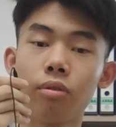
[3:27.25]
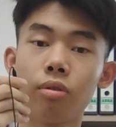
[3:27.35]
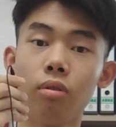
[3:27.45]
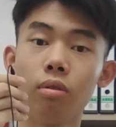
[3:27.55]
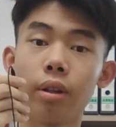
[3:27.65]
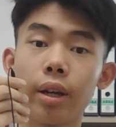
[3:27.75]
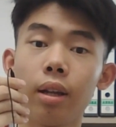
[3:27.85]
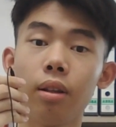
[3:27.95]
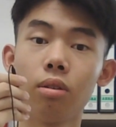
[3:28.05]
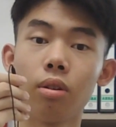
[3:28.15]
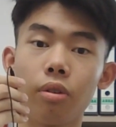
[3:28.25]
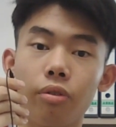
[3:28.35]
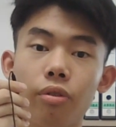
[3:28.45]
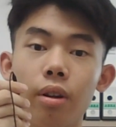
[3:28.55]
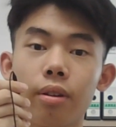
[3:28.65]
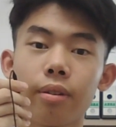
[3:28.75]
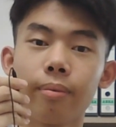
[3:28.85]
through the guidance of your friends.